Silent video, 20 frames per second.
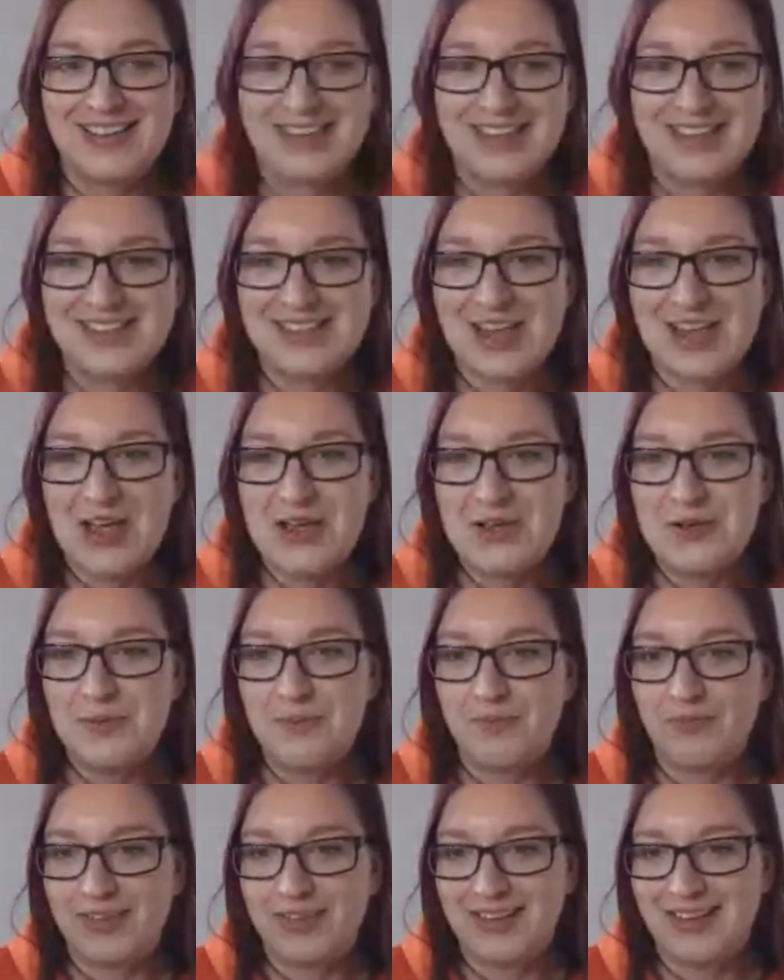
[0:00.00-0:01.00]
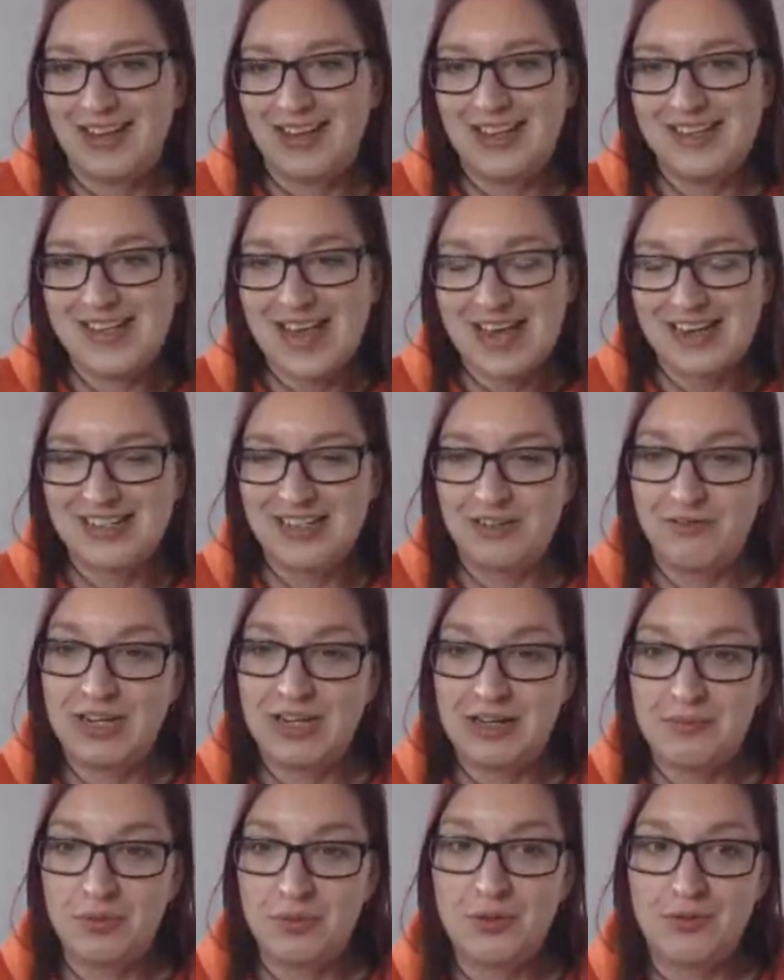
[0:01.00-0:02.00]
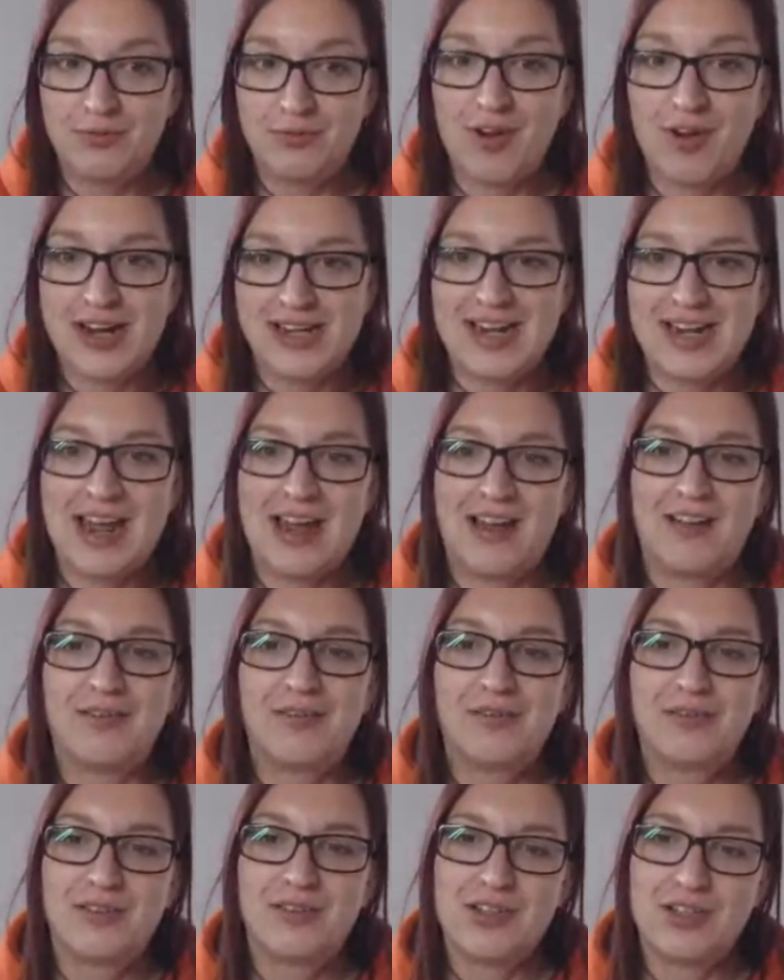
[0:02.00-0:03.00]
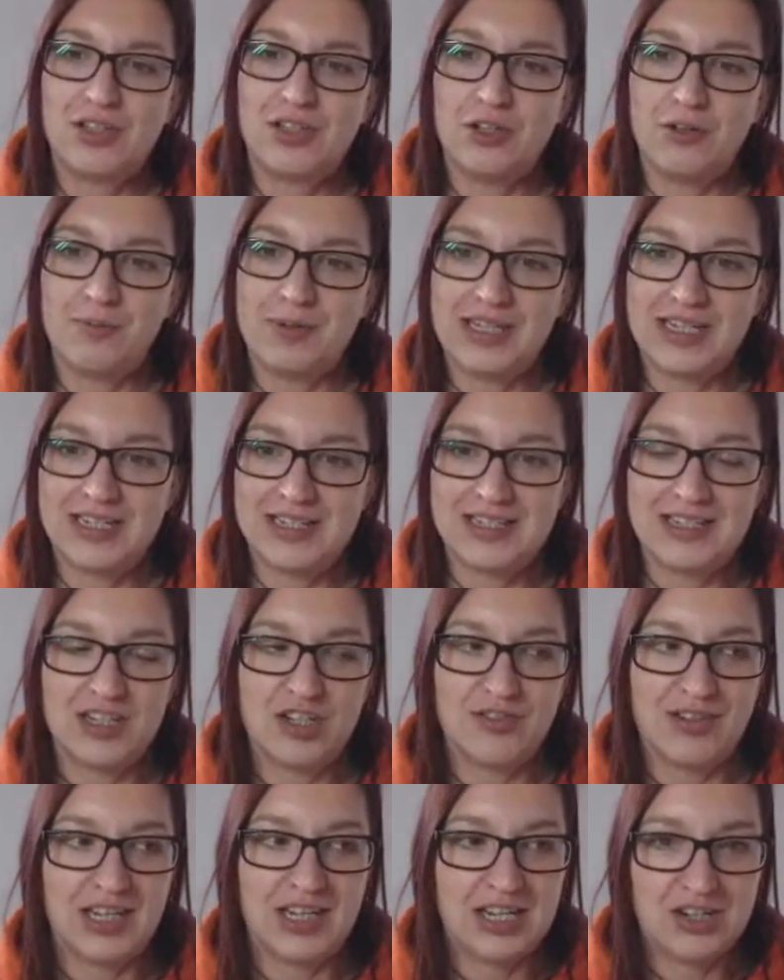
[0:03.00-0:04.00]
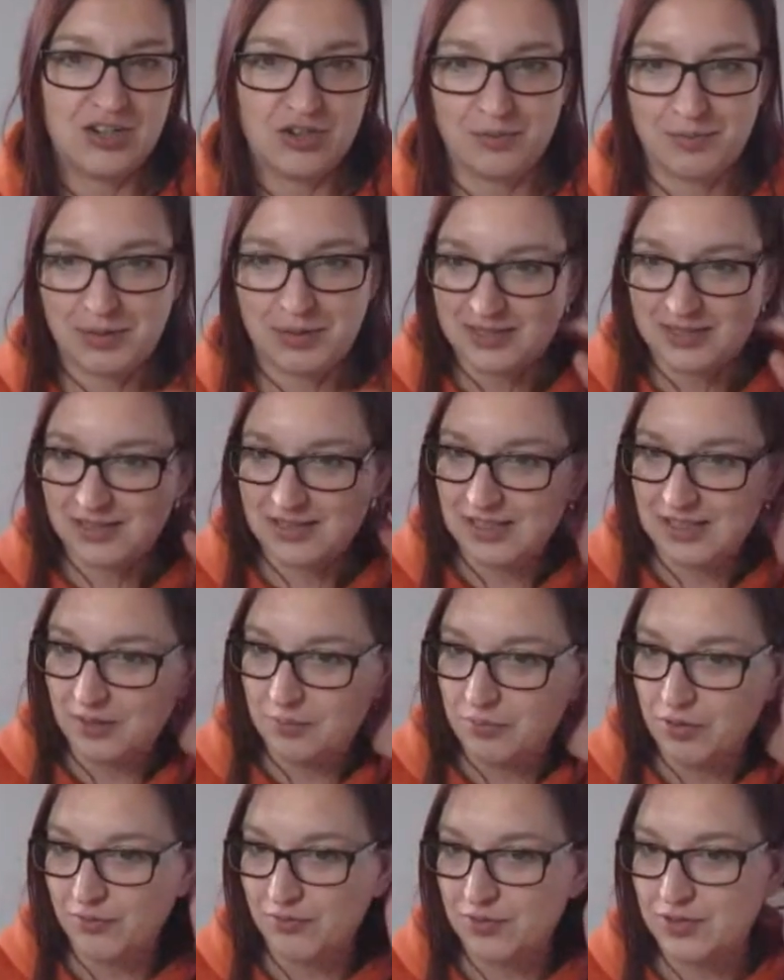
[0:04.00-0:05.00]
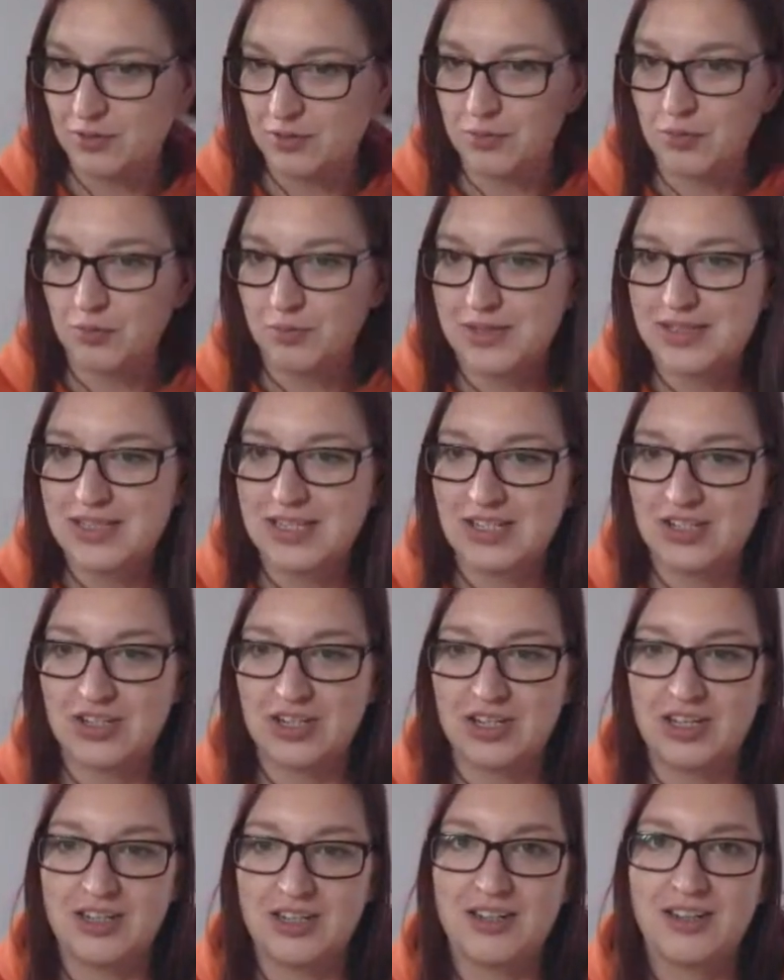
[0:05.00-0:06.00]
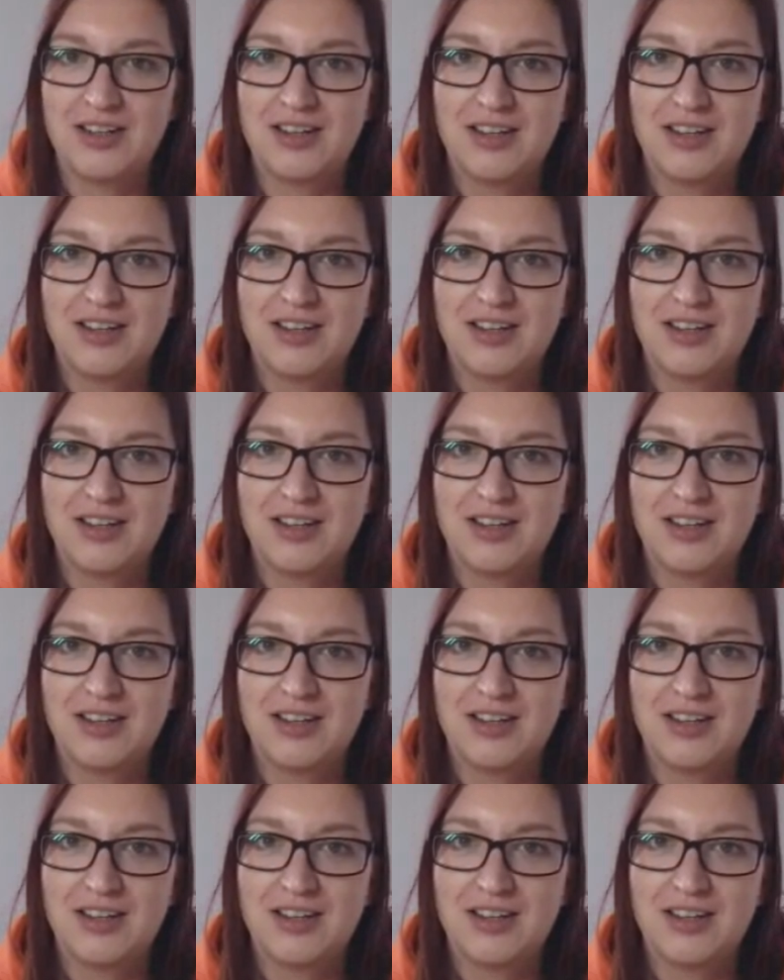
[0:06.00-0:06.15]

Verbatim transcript: So it's actually really important right now to be considering, is your business in a profitable position?